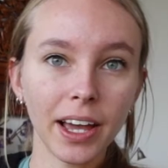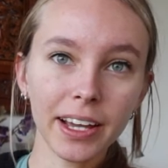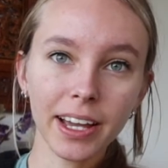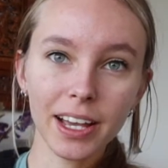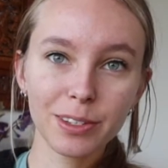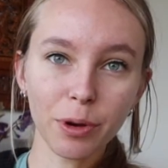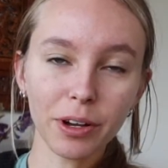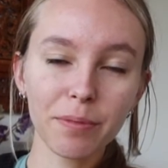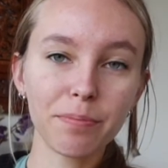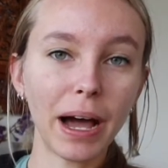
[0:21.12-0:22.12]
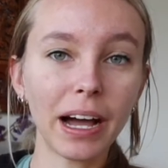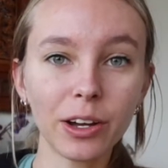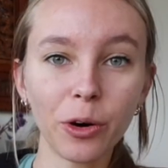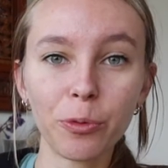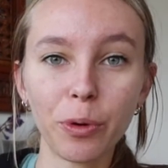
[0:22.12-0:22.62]
Hi guys, welcome
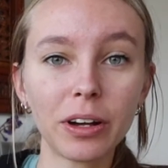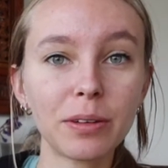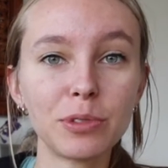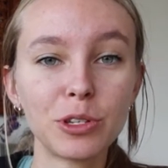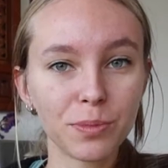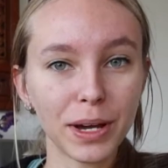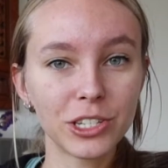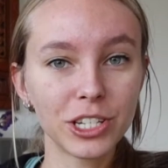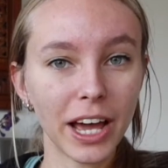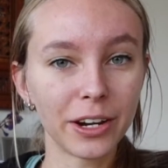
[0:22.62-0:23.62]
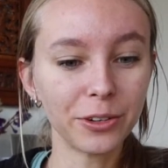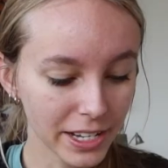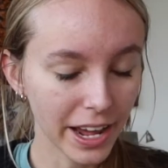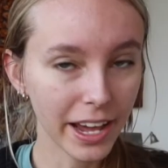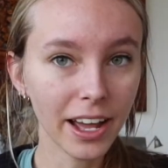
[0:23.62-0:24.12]
back or welcome to my channel.
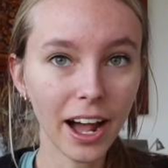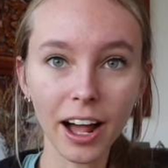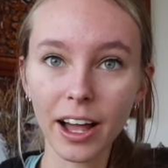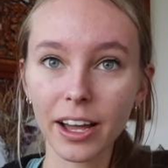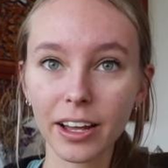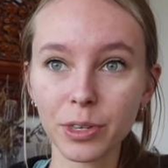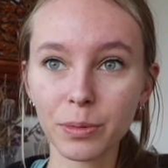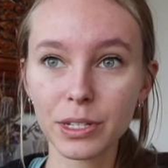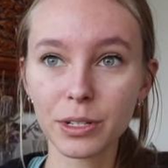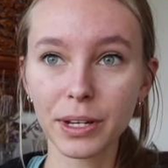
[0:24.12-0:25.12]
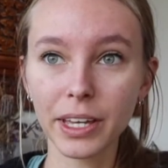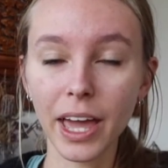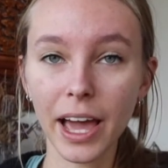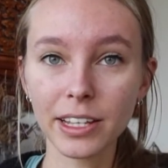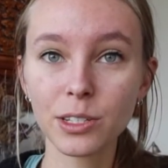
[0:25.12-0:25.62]
Today I will be
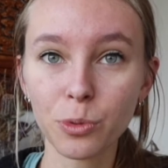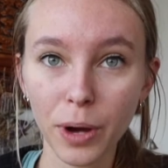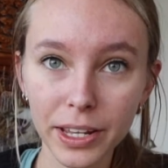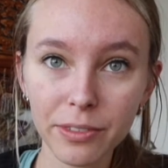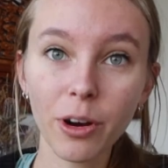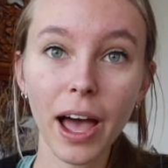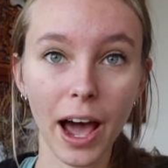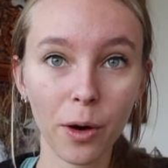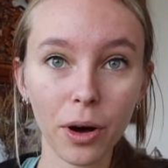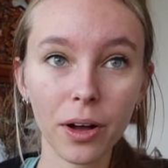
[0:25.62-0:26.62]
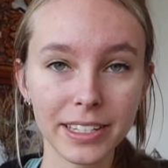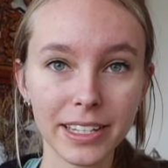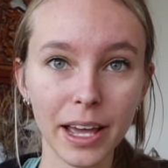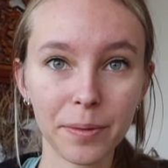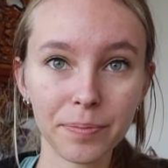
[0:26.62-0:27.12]
doing a 24 hour
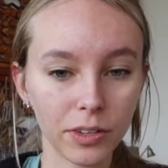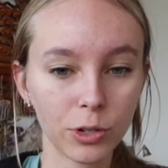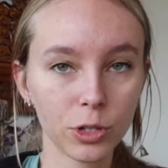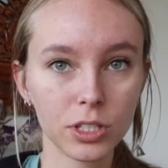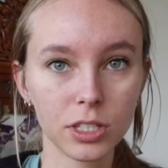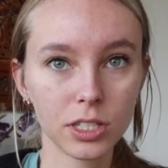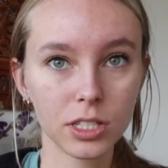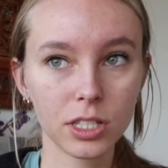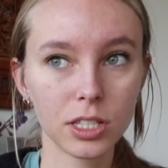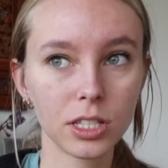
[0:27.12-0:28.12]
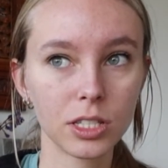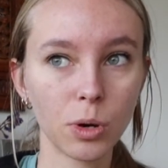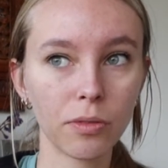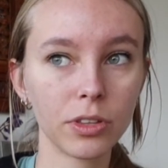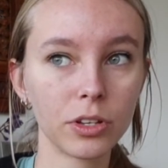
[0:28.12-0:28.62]
exam. Of course,
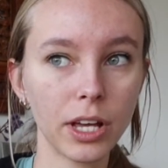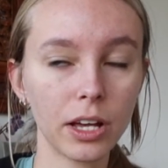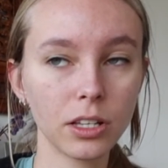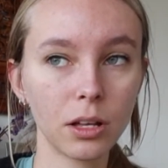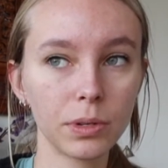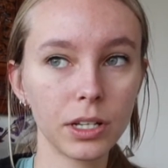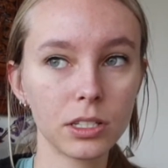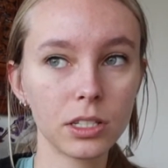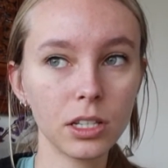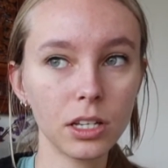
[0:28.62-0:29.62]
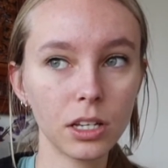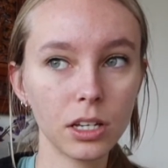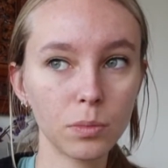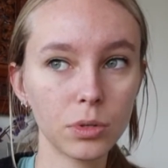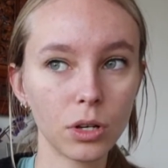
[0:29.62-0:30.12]
12 of those hours I'll be
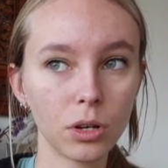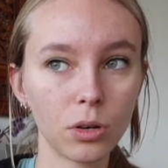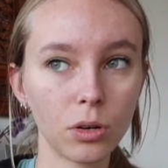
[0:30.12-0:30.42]
asleep, so...